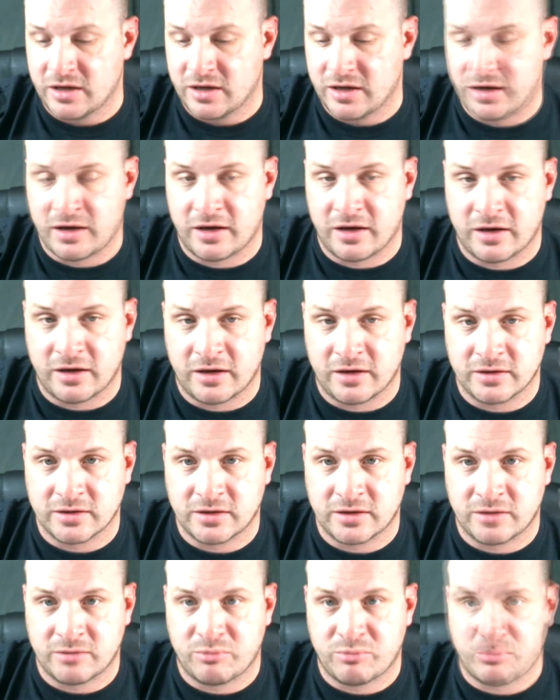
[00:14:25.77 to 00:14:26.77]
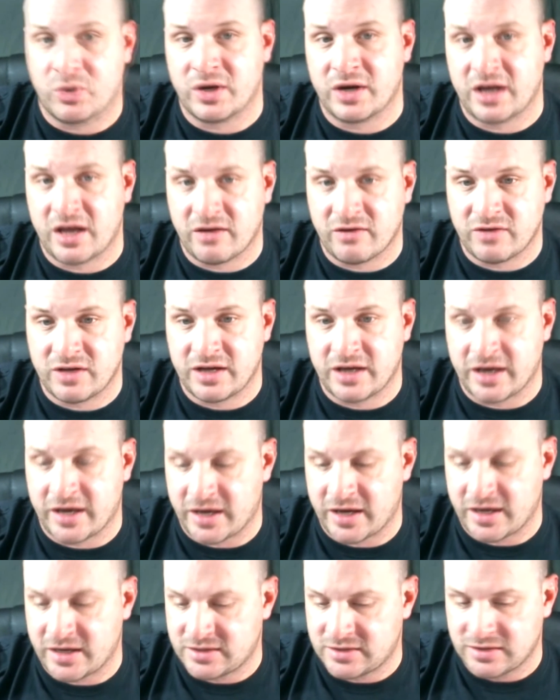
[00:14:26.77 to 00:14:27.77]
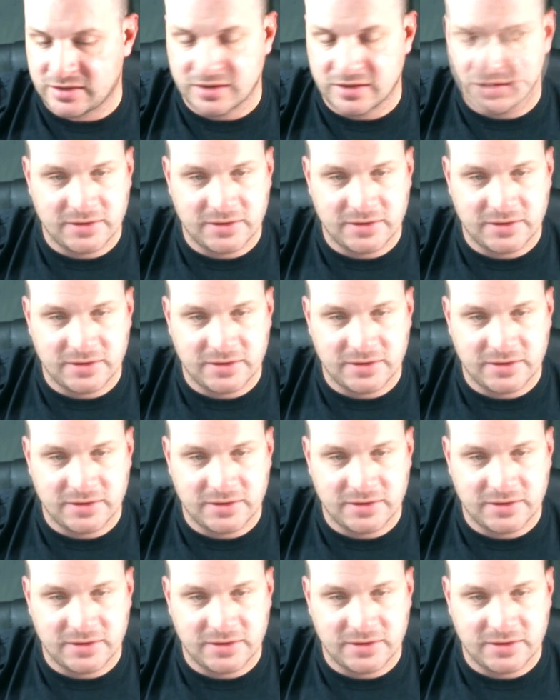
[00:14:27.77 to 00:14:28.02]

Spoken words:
point heavy guys.